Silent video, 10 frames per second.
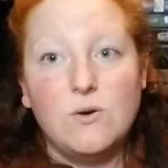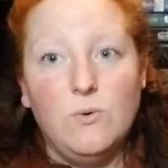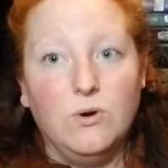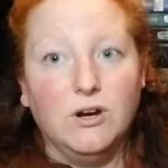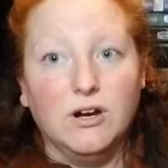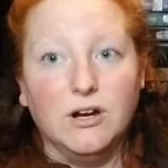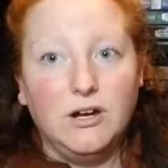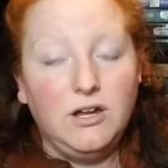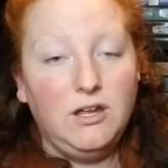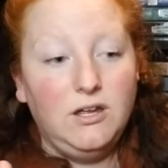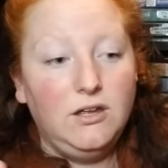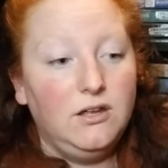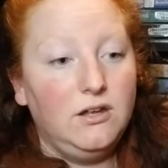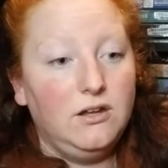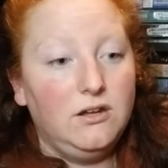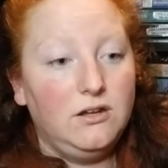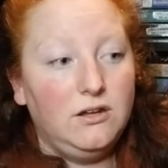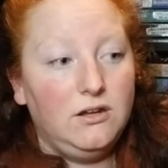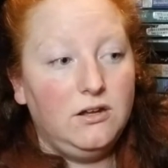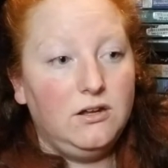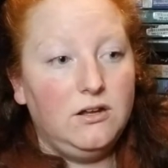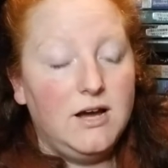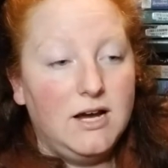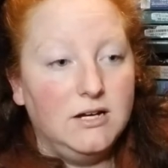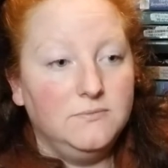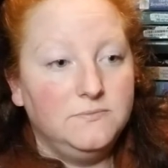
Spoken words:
or not